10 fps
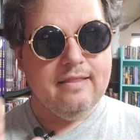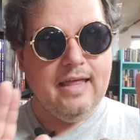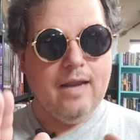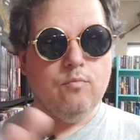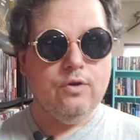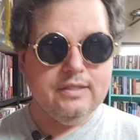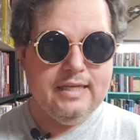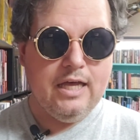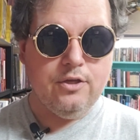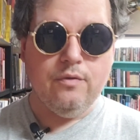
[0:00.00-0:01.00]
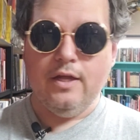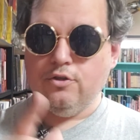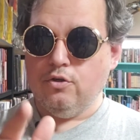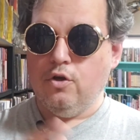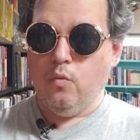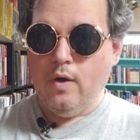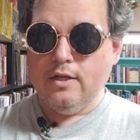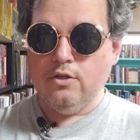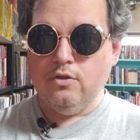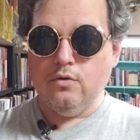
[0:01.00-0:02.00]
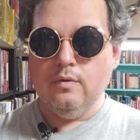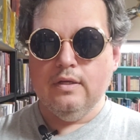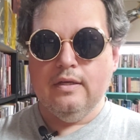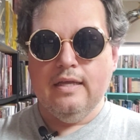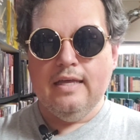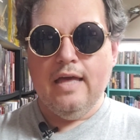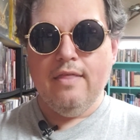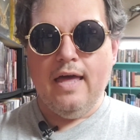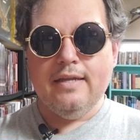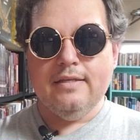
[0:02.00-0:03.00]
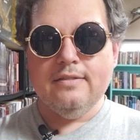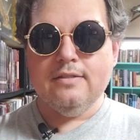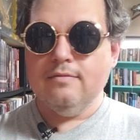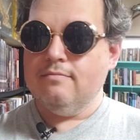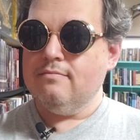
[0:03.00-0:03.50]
that I'm going to tell you that you're going to want to do, and that is